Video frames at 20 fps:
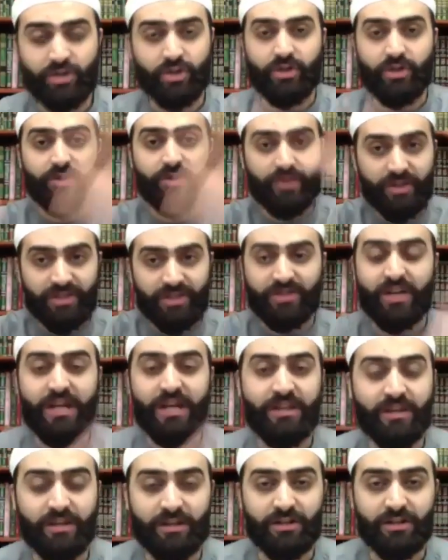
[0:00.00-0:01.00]
or and
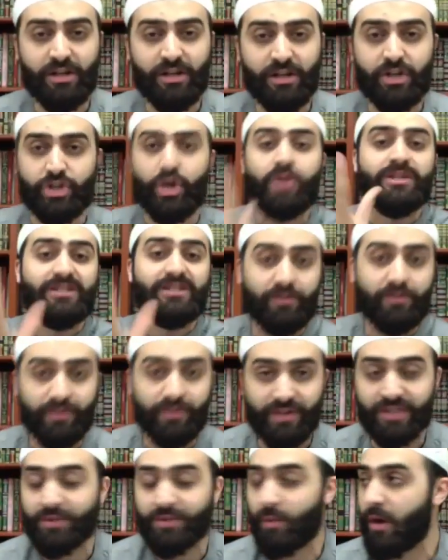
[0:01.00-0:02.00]
it shows itself in
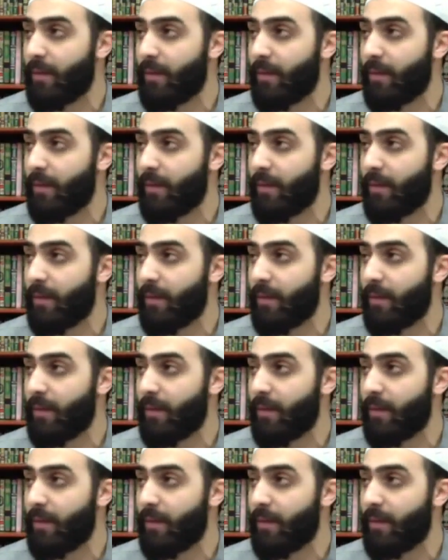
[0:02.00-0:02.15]
this way.